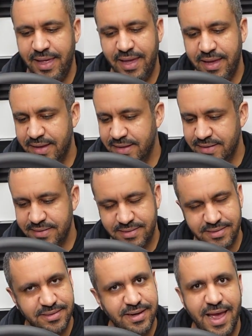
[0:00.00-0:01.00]

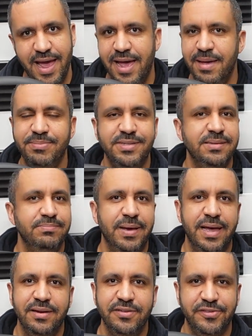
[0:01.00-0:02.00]
and absent
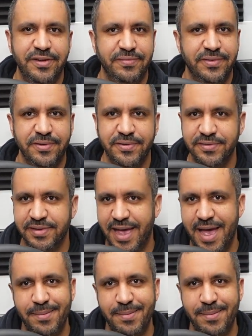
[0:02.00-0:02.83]
paddle shifters,